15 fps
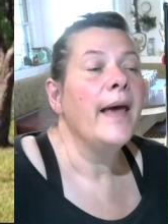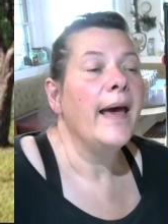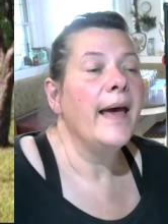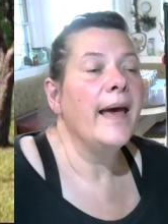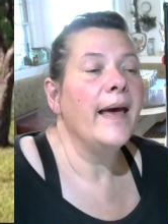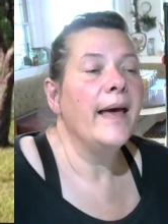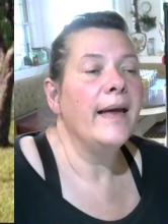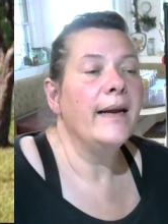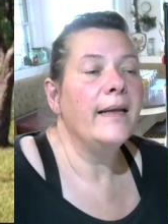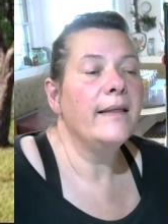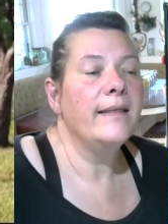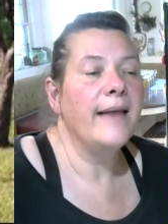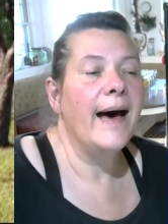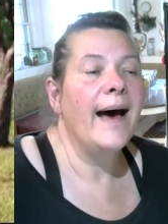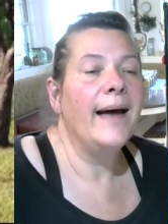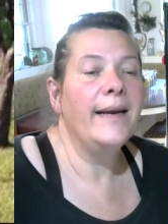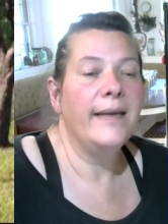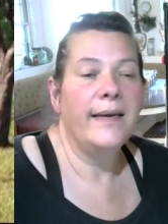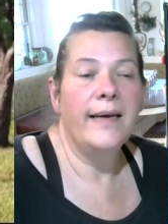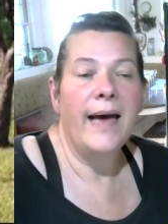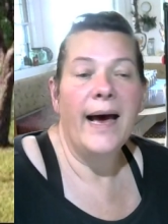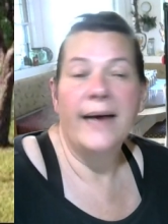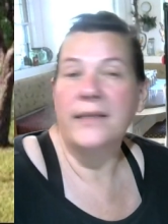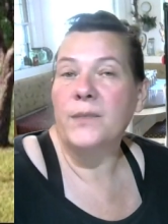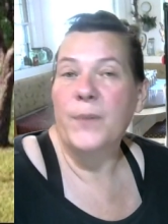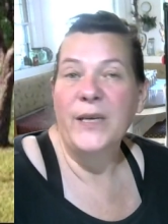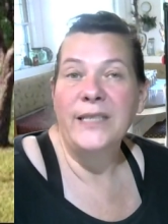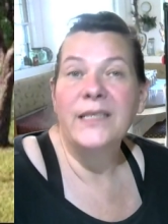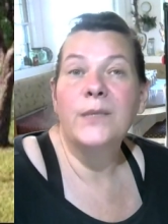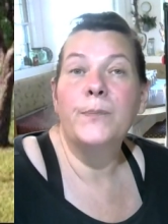And that has
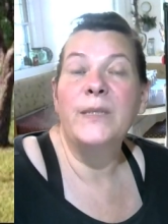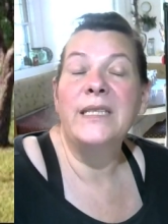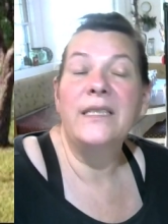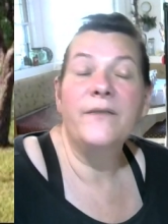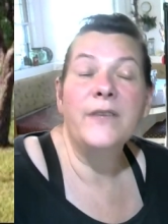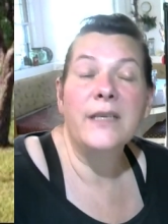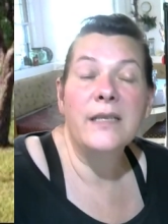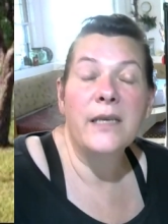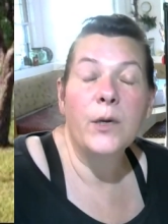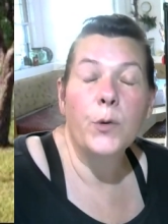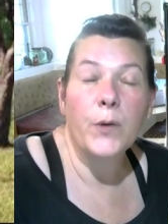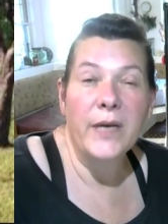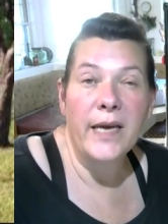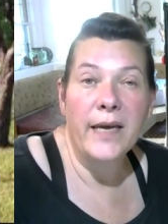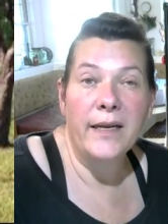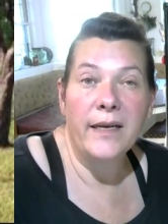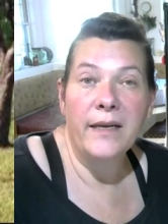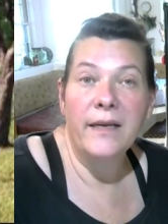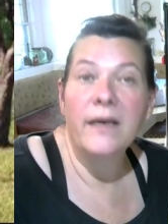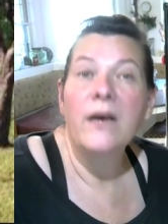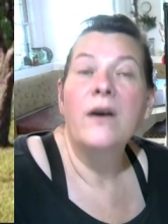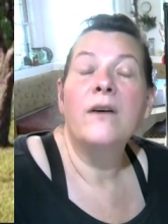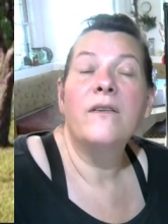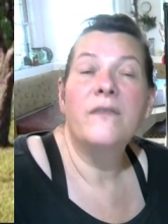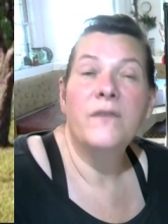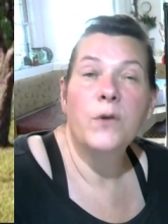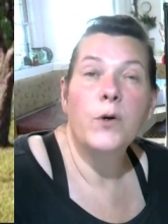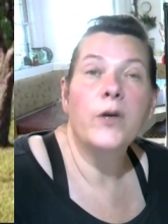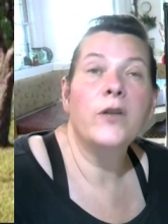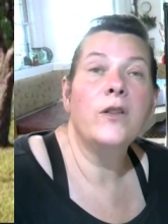been specifically created
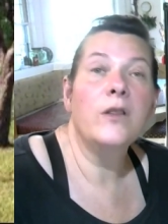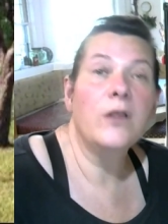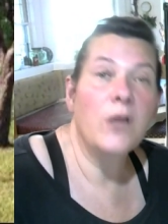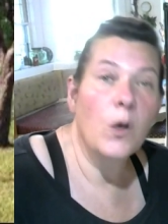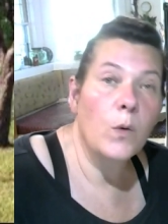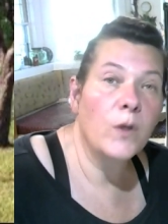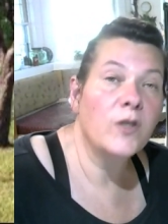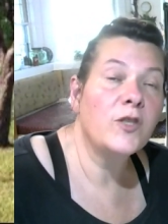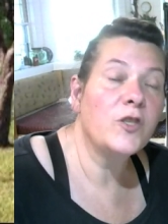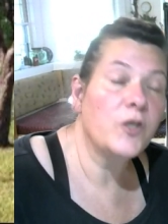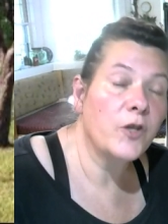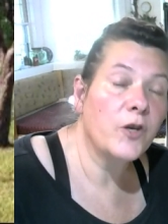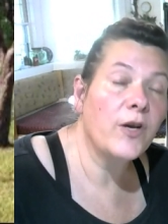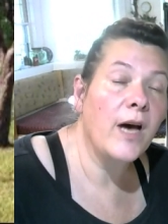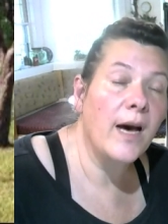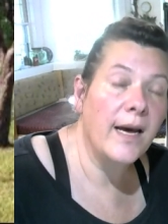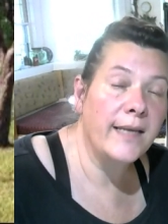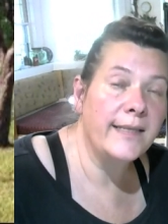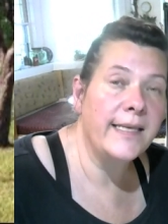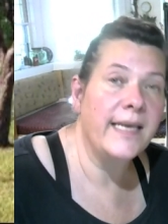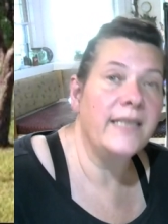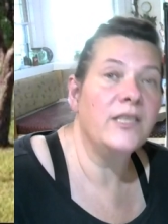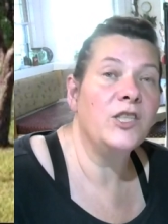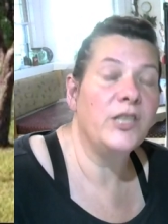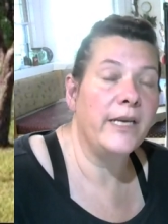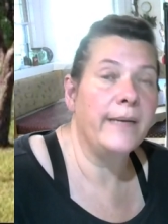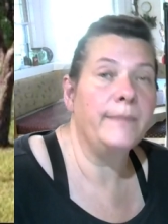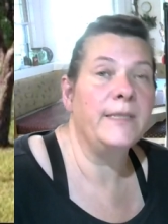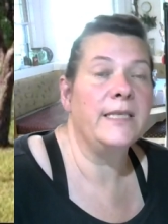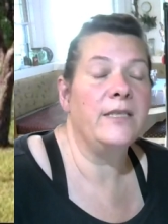for lower sugar content
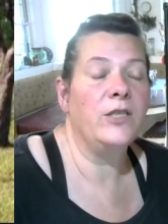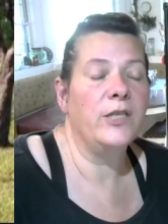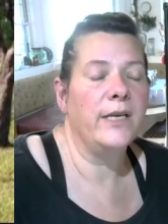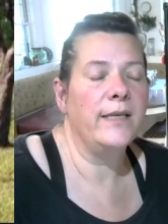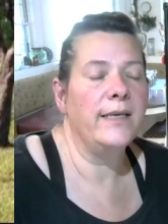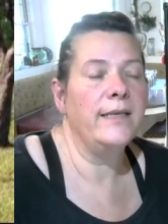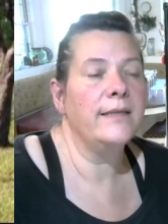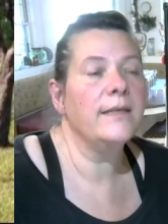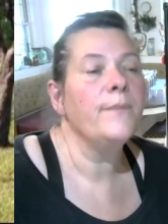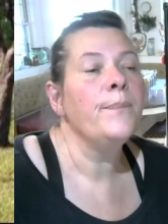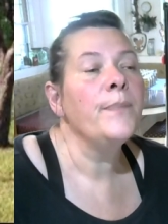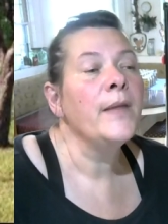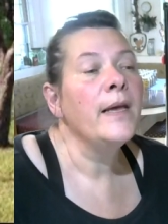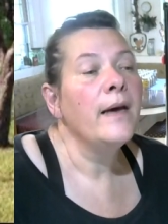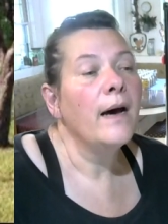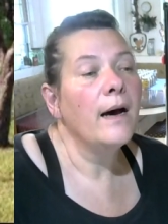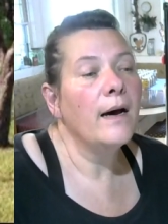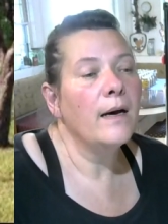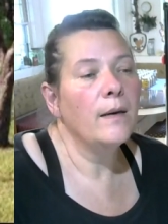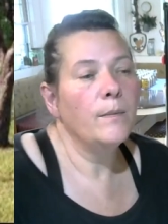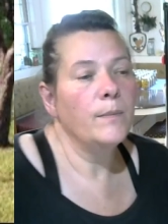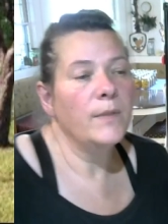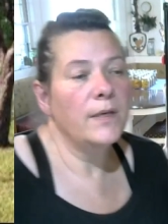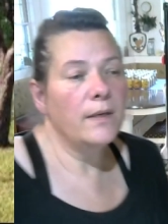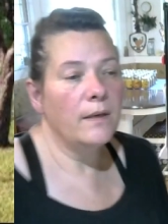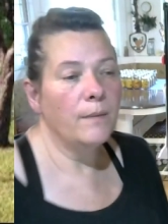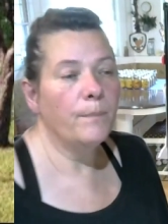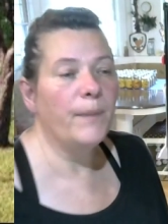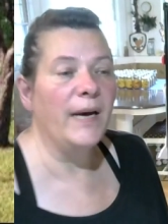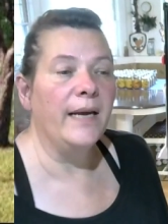jams and jellies. Um,
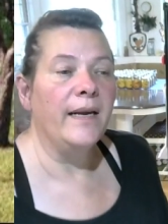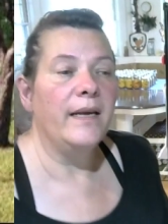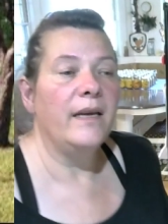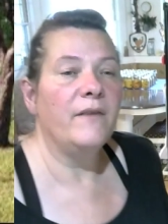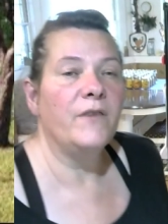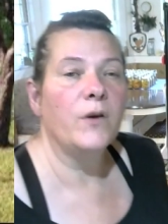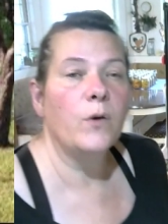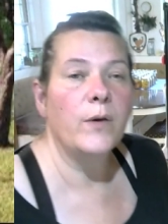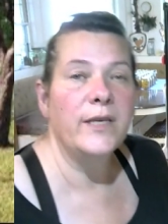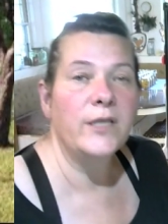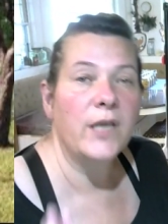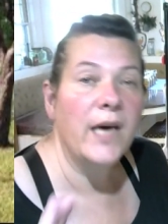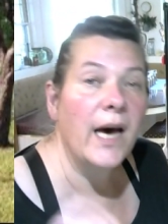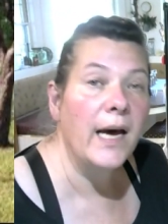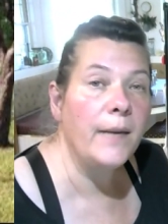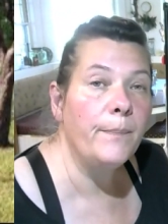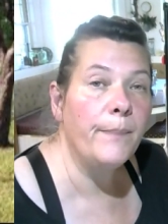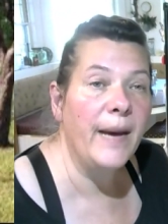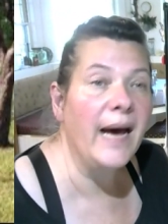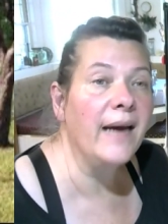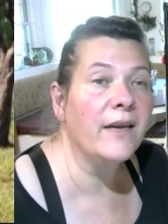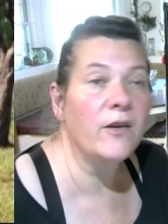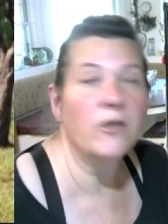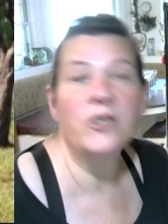but if you're going to cut back your